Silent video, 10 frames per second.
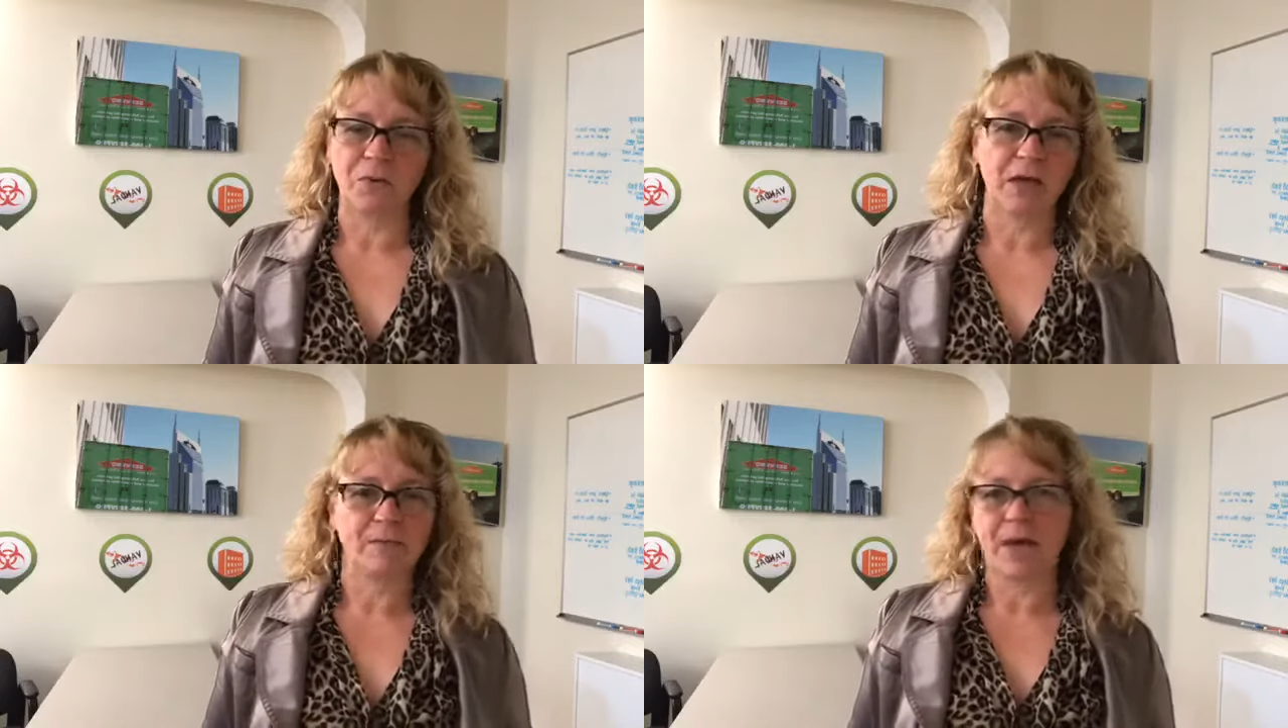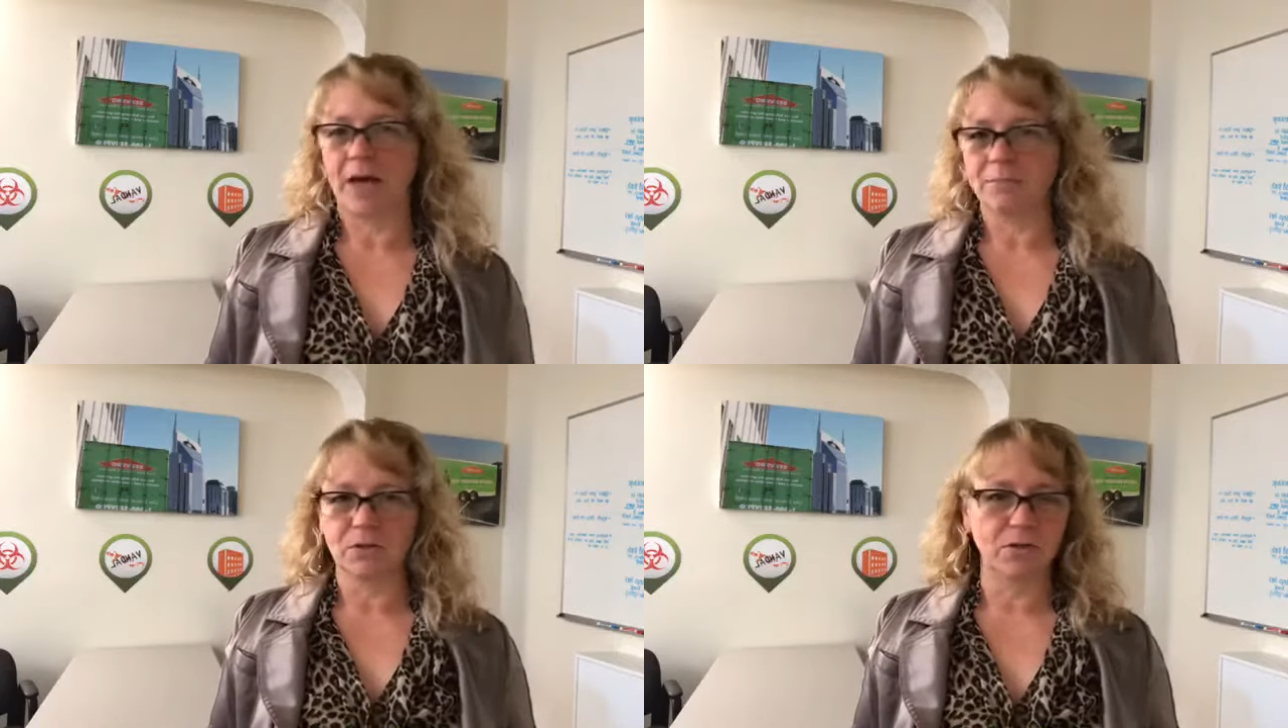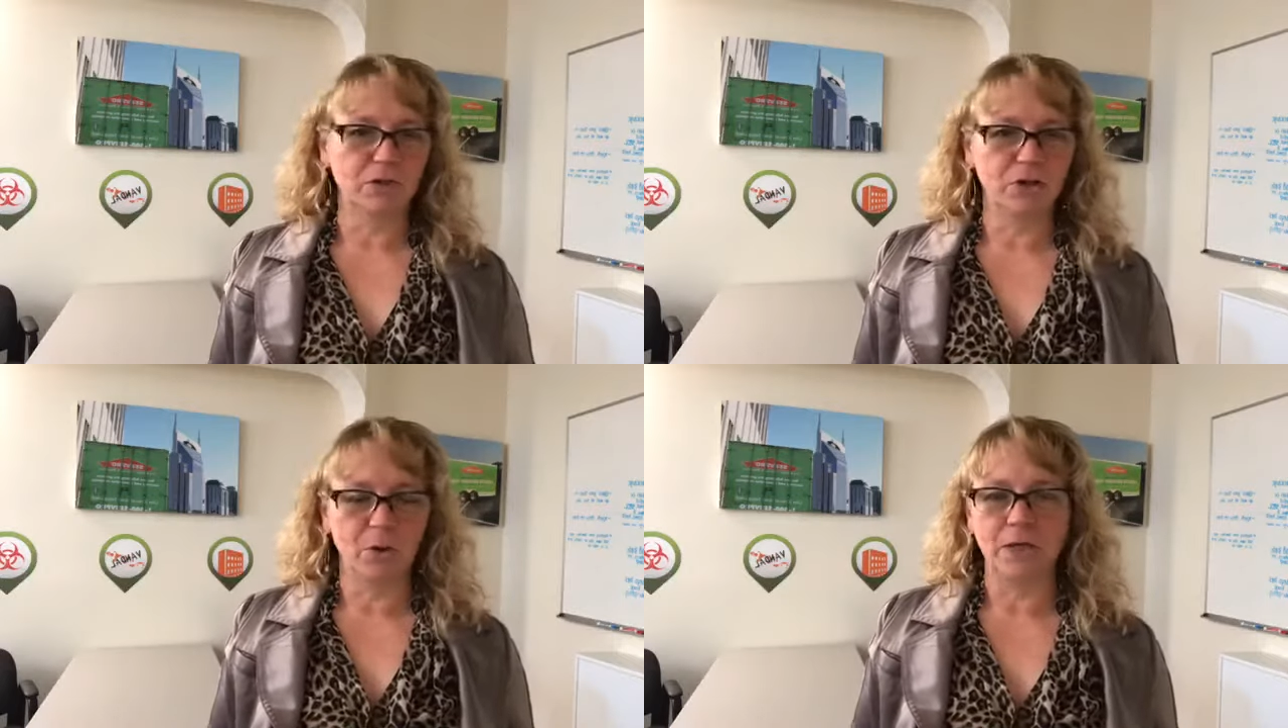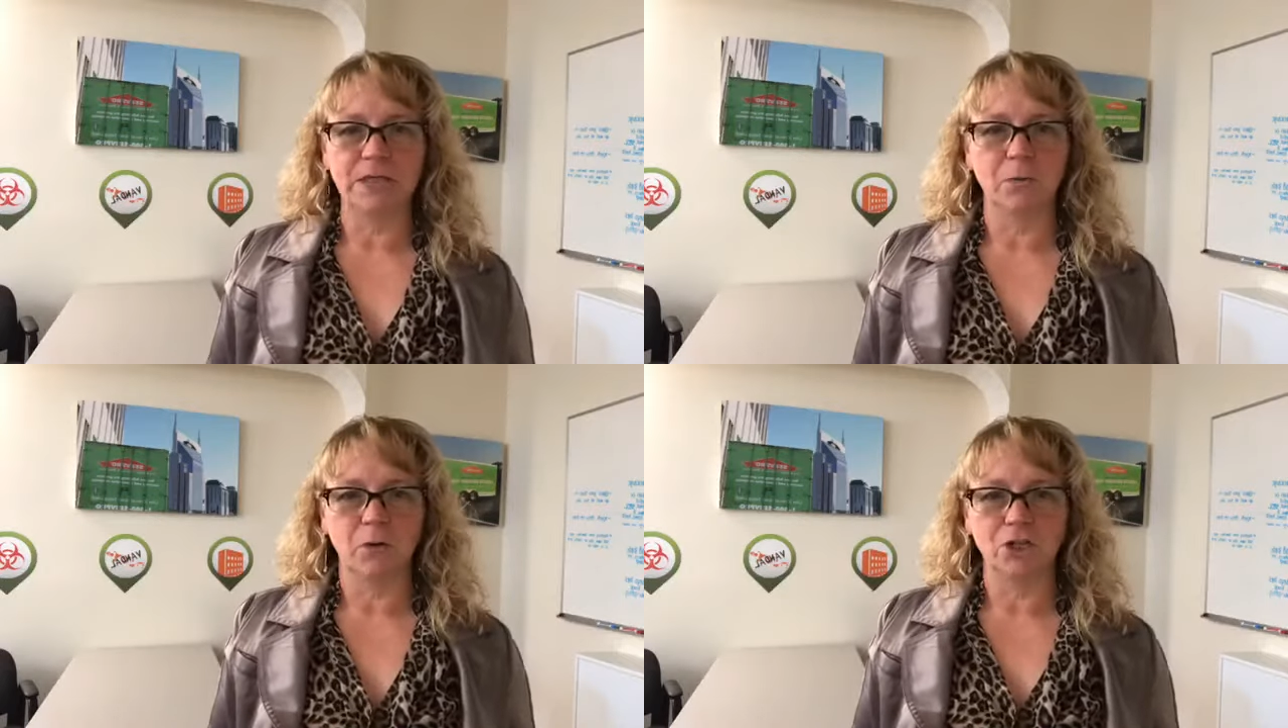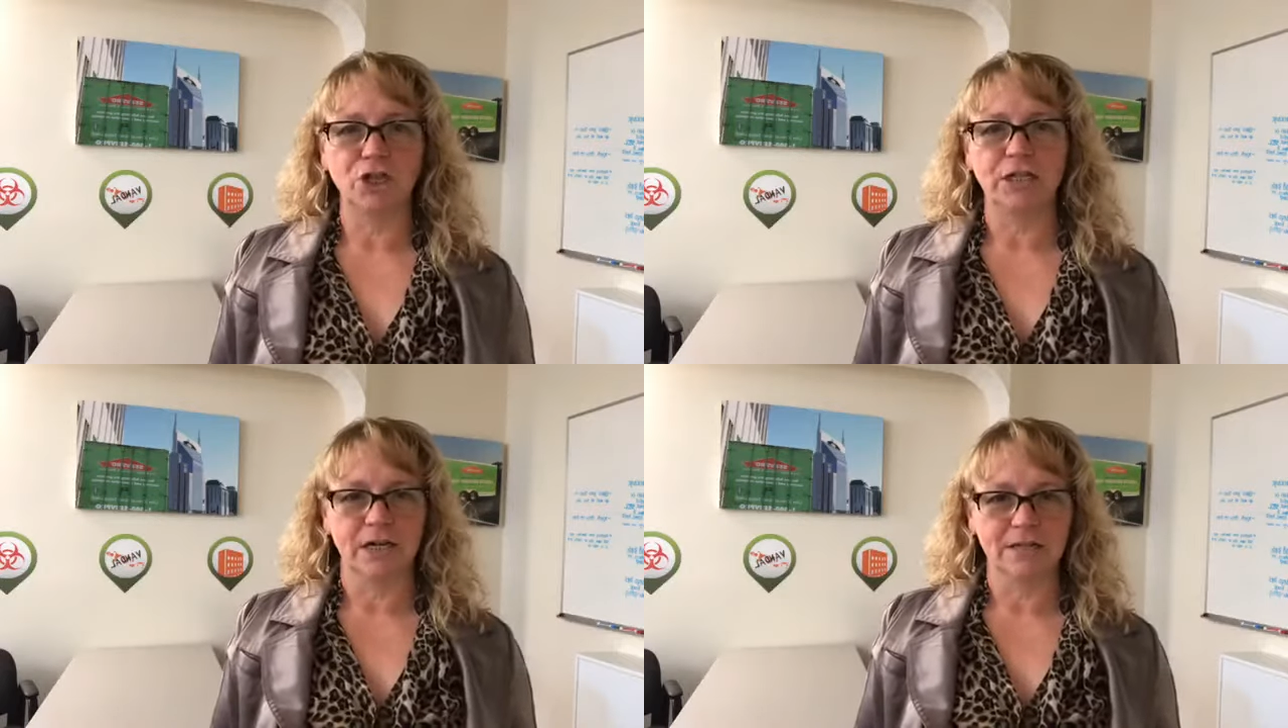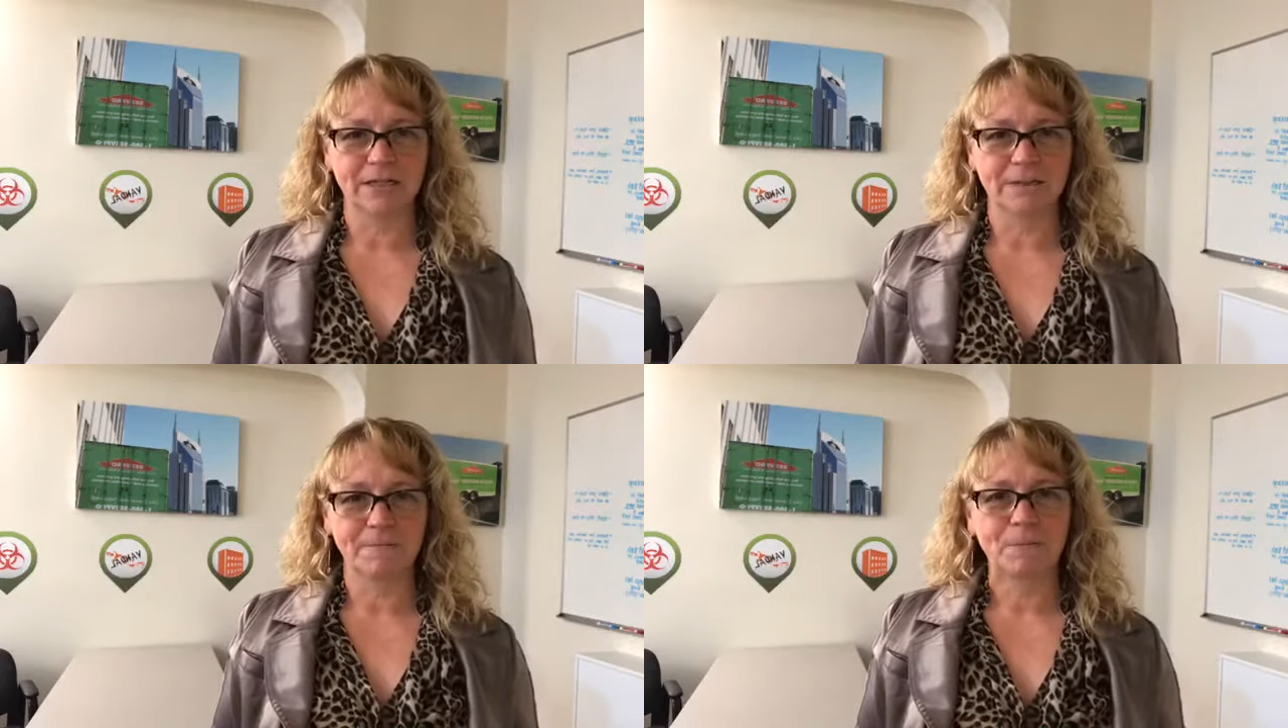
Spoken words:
We have absolutely no idea what she does,